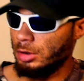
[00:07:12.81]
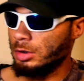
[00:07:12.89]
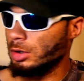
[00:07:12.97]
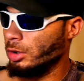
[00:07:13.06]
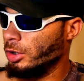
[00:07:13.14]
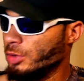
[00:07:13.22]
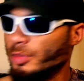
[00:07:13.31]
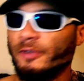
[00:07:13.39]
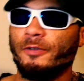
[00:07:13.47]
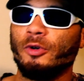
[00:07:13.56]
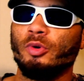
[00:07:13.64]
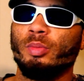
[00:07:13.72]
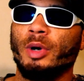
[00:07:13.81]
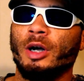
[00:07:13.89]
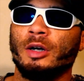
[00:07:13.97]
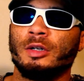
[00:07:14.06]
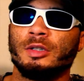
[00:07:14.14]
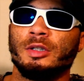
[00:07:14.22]
So here's my fluke
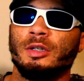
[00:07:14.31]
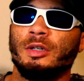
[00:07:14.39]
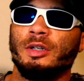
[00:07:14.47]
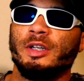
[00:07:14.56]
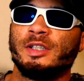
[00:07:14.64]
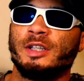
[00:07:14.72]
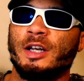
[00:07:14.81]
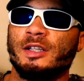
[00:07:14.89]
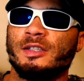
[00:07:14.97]
box. It's not